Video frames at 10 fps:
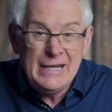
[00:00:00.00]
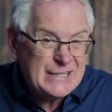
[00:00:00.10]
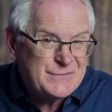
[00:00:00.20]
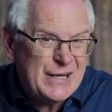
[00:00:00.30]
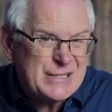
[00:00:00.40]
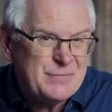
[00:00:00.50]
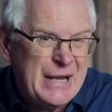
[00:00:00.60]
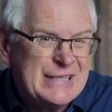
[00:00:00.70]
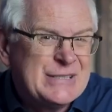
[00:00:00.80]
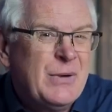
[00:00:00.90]
Let's flash
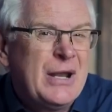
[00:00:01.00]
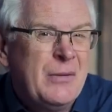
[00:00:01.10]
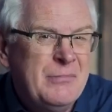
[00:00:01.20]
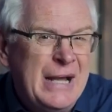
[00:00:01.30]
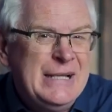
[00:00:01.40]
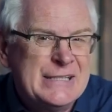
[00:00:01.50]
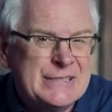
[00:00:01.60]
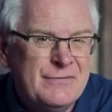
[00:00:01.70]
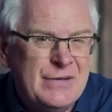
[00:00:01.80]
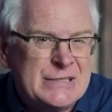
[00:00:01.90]
back to when I made
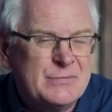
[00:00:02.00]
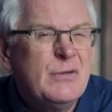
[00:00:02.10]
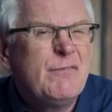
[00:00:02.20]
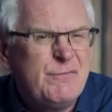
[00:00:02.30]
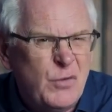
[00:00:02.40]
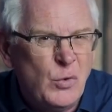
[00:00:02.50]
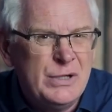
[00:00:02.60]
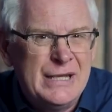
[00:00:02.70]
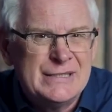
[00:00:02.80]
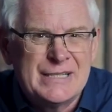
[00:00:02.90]
this investment
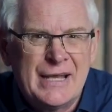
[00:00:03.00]
4 years